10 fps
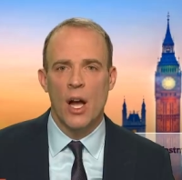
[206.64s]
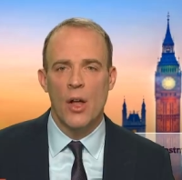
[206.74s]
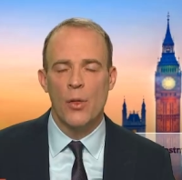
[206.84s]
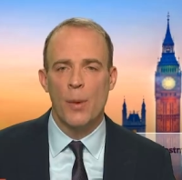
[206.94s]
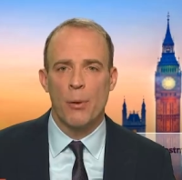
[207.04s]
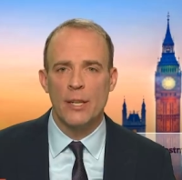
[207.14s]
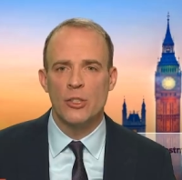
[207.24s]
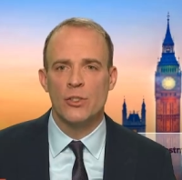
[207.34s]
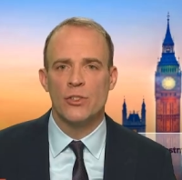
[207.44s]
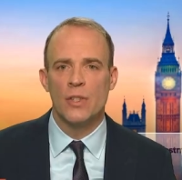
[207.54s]
Uh, the
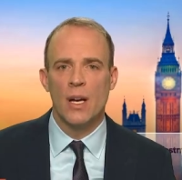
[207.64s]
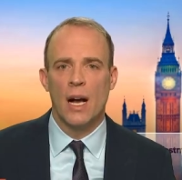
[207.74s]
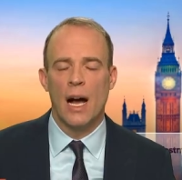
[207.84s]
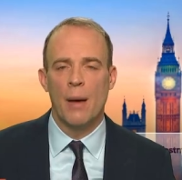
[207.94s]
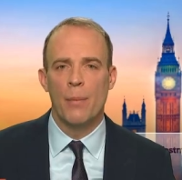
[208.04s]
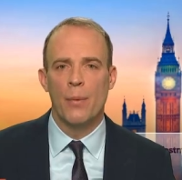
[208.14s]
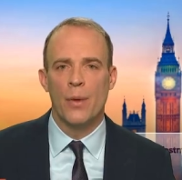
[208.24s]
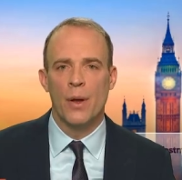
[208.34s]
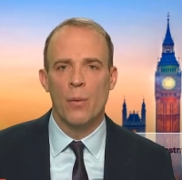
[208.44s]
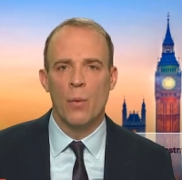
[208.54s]
pressures um,
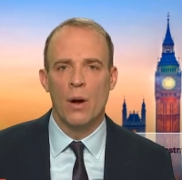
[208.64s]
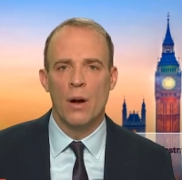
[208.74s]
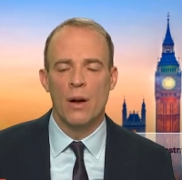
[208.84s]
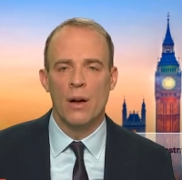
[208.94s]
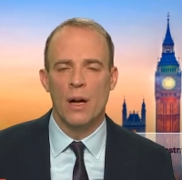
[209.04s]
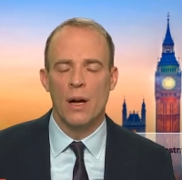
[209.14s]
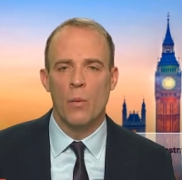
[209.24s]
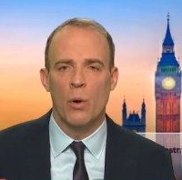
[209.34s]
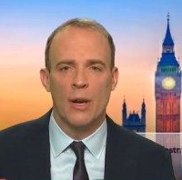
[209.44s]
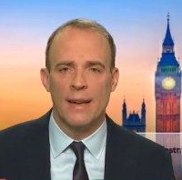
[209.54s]
that were, uh,
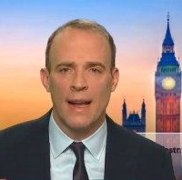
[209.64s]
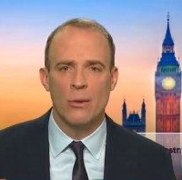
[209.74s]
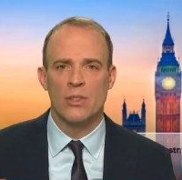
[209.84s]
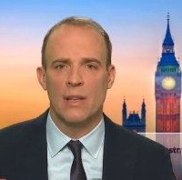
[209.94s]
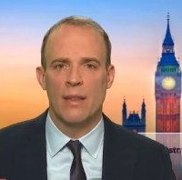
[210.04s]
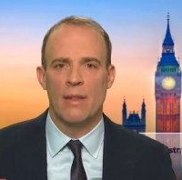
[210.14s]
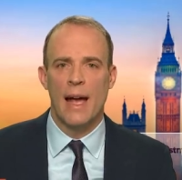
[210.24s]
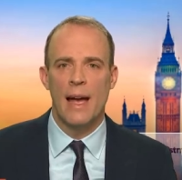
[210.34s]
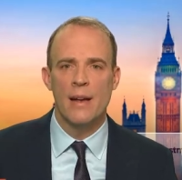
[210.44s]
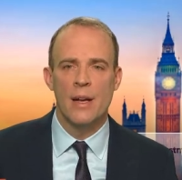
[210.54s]
were undoubtedly
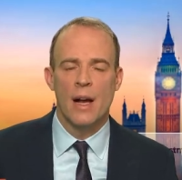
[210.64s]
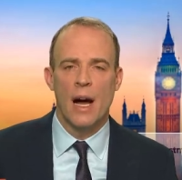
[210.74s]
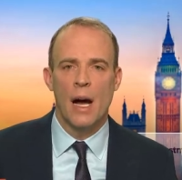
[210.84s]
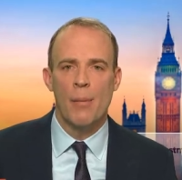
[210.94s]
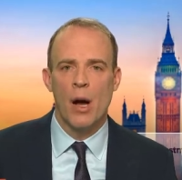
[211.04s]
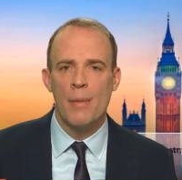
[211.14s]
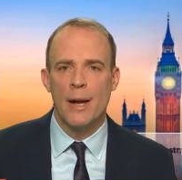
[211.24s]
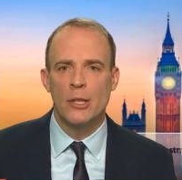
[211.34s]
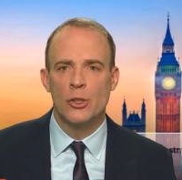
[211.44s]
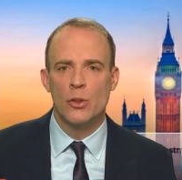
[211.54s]
there. Um, I
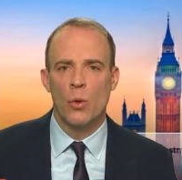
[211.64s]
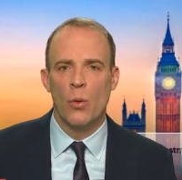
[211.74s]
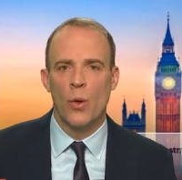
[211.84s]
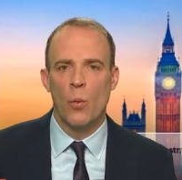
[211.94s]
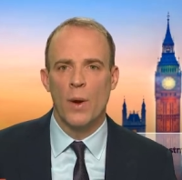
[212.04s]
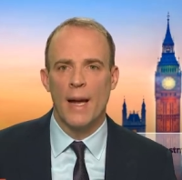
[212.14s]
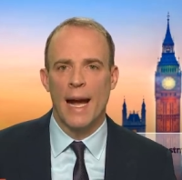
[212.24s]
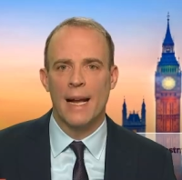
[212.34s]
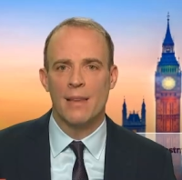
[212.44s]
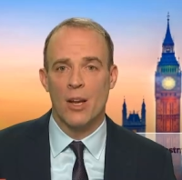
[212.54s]
made sure that we
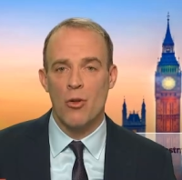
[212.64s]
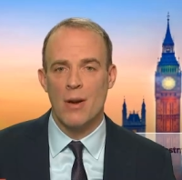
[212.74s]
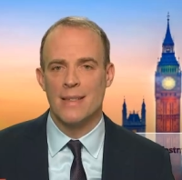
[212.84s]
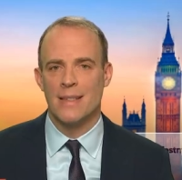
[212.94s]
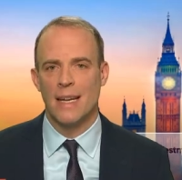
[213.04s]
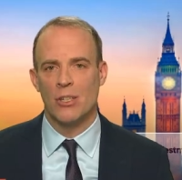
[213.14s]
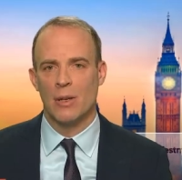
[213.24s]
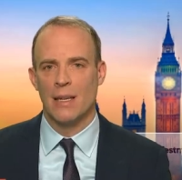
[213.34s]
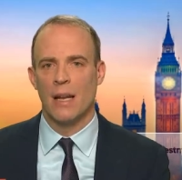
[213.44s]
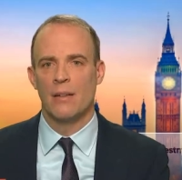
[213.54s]
had the crisis
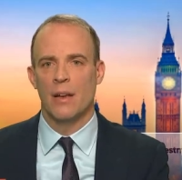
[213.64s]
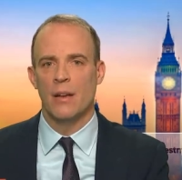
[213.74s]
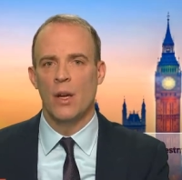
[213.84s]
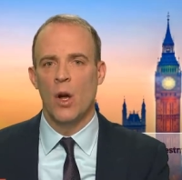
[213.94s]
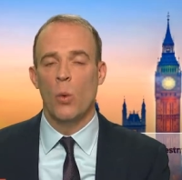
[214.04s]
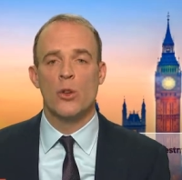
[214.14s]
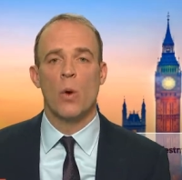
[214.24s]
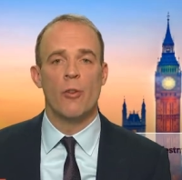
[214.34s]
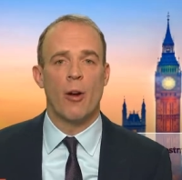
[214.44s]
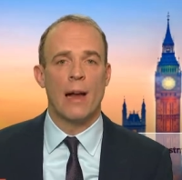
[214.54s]
centre in London, which
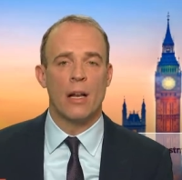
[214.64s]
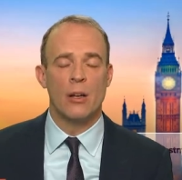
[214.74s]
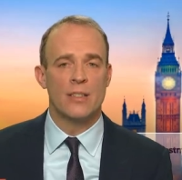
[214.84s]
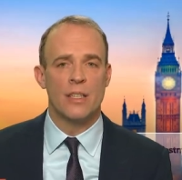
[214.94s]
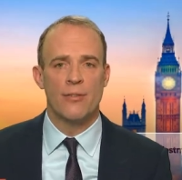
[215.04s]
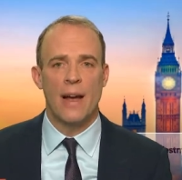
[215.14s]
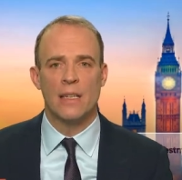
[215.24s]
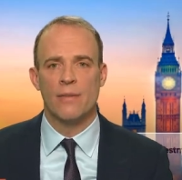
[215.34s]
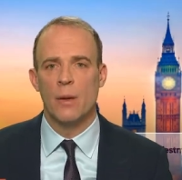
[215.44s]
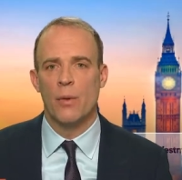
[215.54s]
worked very closely and
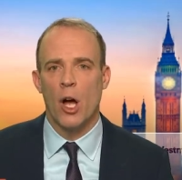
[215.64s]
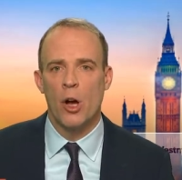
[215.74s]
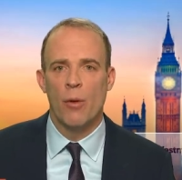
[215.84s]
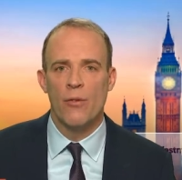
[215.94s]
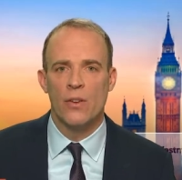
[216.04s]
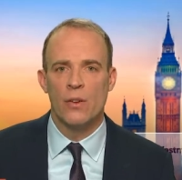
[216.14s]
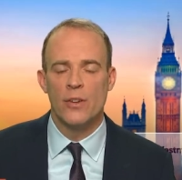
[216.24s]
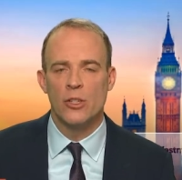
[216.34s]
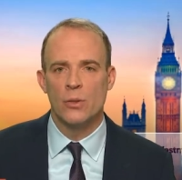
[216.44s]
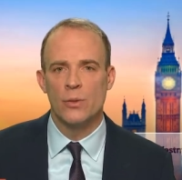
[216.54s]
effectively with the Home Office
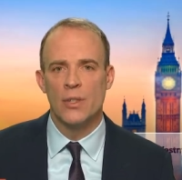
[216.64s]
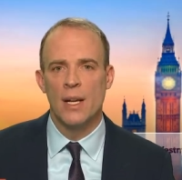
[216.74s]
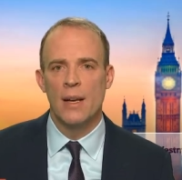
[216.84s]
officials